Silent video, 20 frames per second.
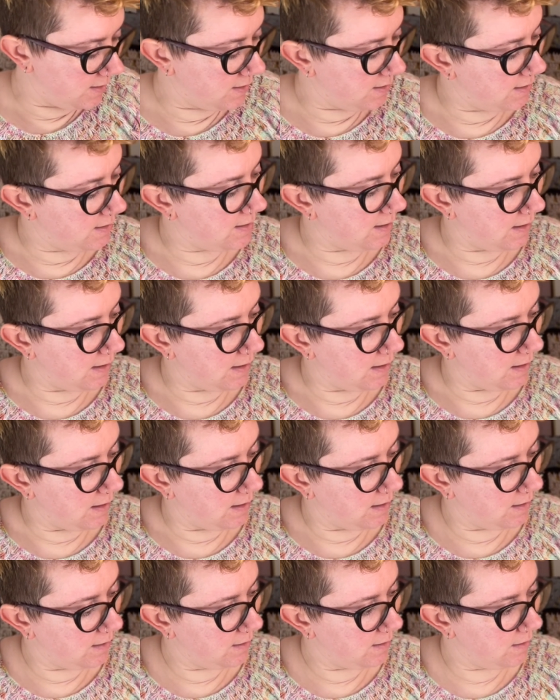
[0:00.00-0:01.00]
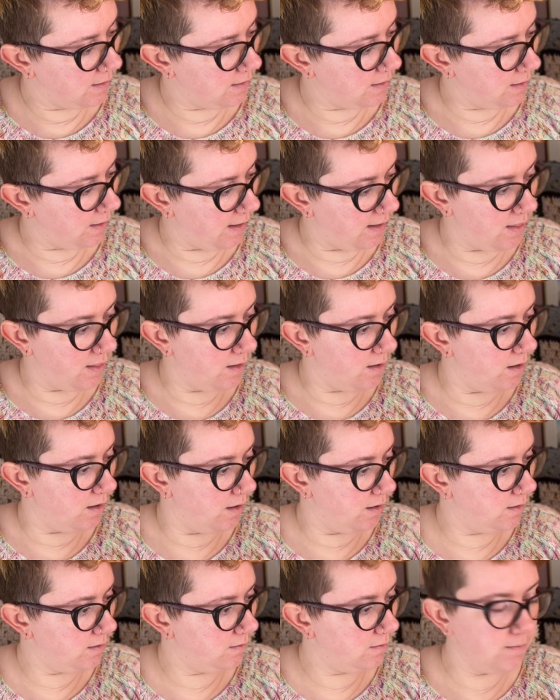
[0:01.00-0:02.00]
to see in
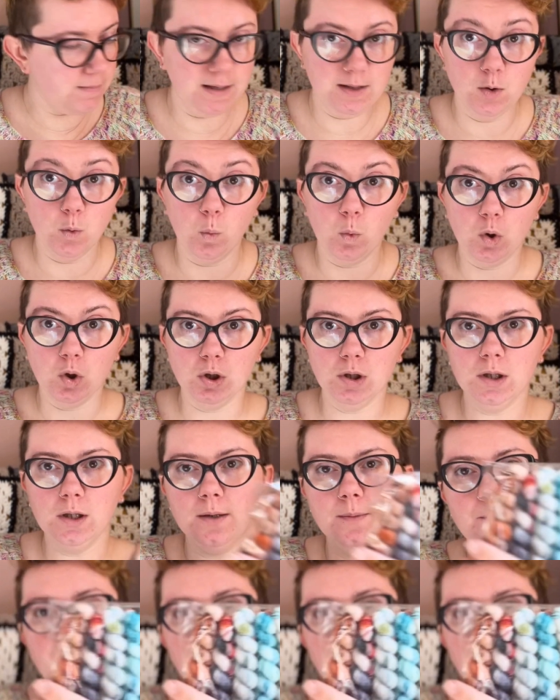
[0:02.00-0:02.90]
the wool